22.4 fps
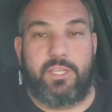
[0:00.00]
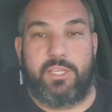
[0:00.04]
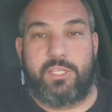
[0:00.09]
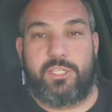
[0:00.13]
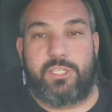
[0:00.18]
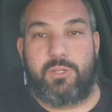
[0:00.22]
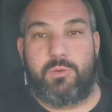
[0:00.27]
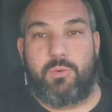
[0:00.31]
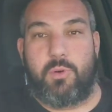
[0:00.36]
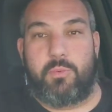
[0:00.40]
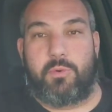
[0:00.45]

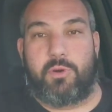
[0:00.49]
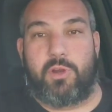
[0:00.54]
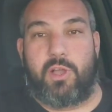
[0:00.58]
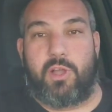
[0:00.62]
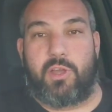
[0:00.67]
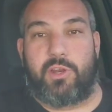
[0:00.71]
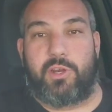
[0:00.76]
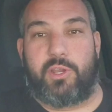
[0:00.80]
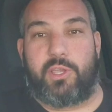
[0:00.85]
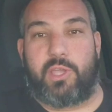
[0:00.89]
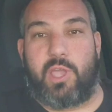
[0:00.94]
see where we're
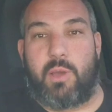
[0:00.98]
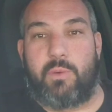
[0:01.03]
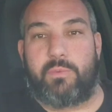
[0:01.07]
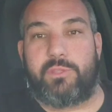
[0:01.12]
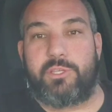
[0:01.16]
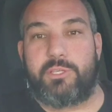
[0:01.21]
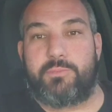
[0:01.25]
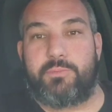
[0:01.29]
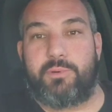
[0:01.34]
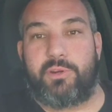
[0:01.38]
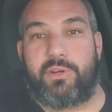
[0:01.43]
all going to go in
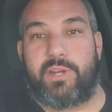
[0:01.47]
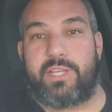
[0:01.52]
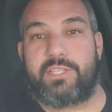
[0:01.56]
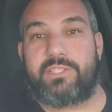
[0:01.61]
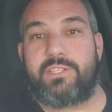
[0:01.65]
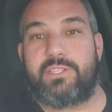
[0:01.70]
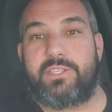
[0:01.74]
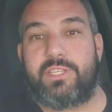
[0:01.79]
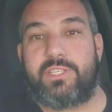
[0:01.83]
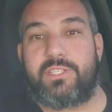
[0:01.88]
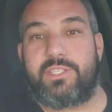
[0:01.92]
this
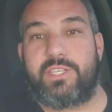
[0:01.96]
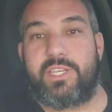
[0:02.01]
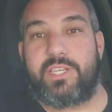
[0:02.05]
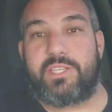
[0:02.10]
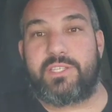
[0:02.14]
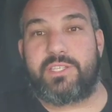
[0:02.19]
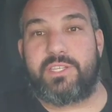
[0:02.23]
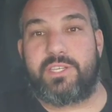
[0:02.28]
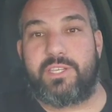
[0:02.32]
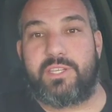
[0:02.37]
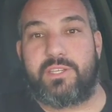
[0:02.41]
progression this
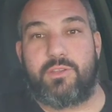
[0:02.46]
season,